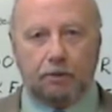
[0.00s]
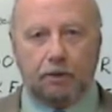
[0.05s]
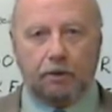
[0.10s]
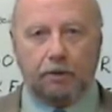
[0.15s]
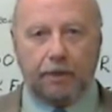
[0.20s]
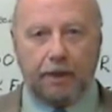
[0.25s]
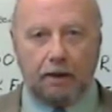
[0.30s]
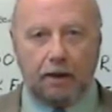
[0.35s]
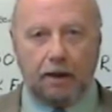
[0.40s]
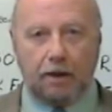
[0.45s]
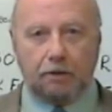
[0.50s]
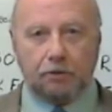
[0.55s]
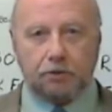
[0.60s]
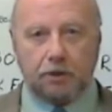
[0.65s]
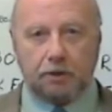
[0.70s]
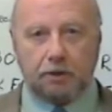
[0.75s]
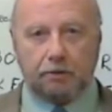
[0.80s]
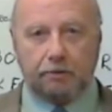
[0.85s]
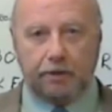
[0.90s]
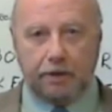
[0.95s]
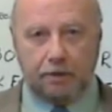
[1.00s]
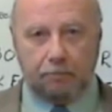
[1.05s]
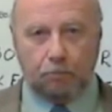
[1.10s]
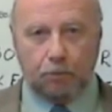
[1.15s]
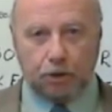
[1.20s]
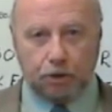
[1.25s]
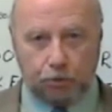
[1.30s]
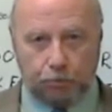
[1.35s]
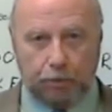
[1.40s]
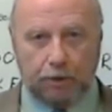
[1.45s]
or that else the claim
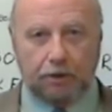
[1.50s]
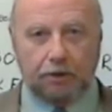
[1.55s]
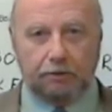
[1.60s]
must be